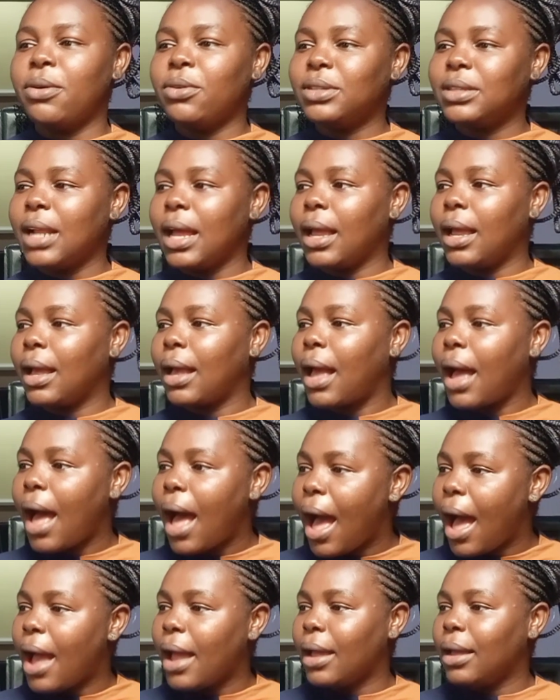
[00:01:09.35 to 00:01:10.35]
I was like,
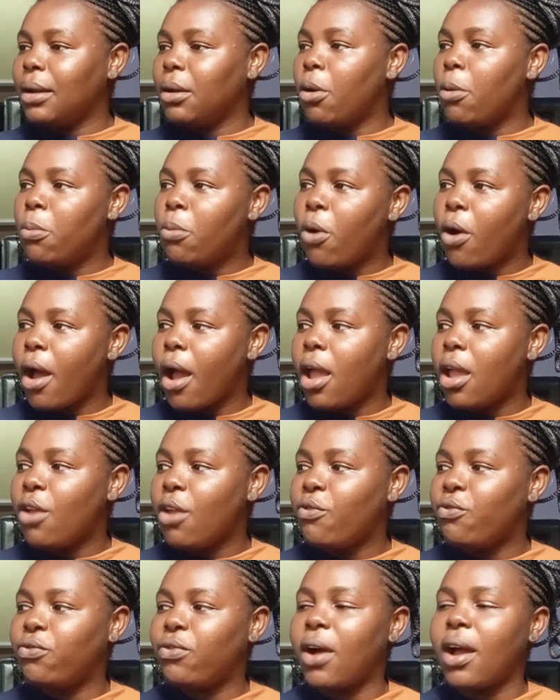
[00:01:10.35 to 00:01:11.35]
Kai, Omo,
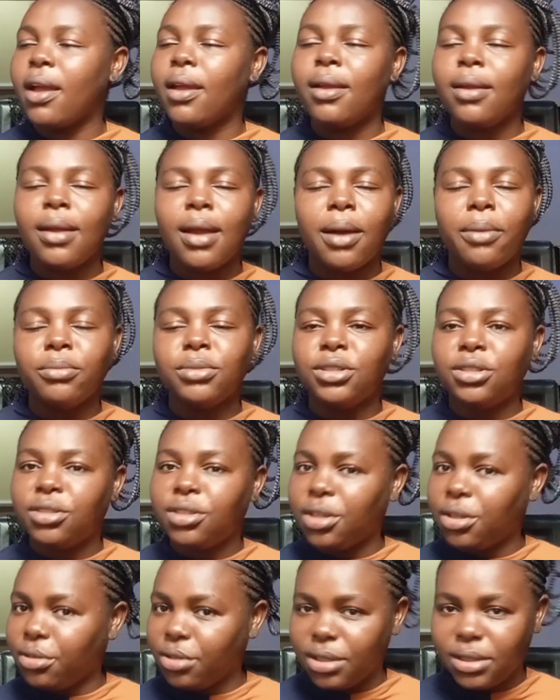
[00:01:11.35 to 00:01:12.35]
if I am
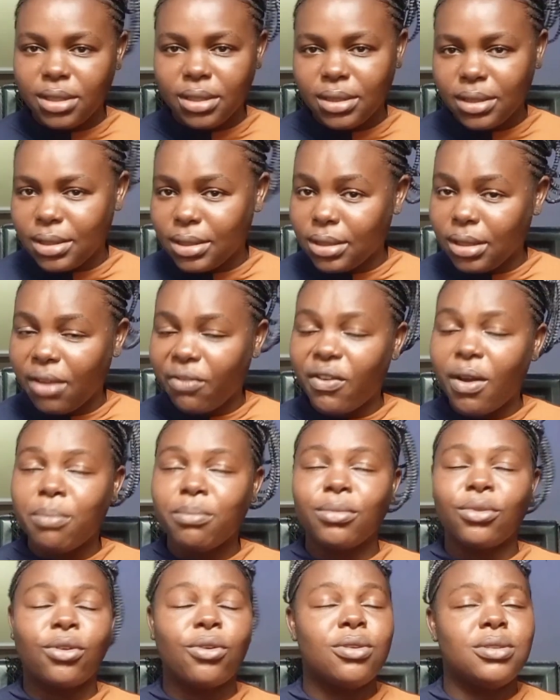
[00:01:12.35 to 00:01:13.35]
serious in this thing, if
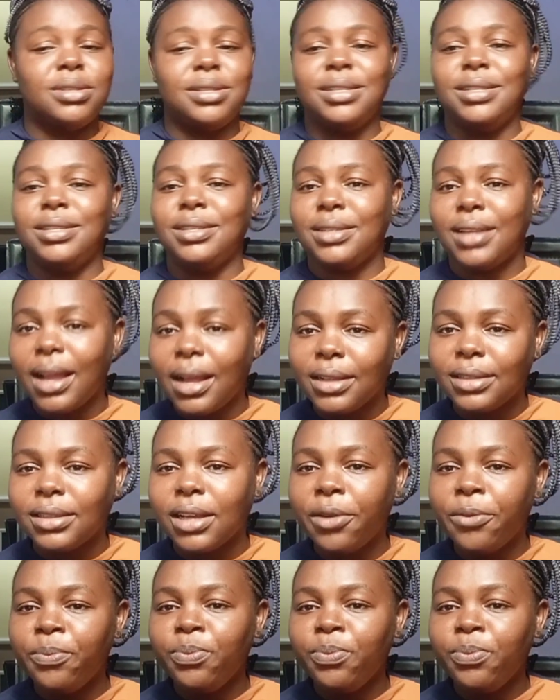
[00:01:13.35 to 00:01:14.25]
I'm consistent,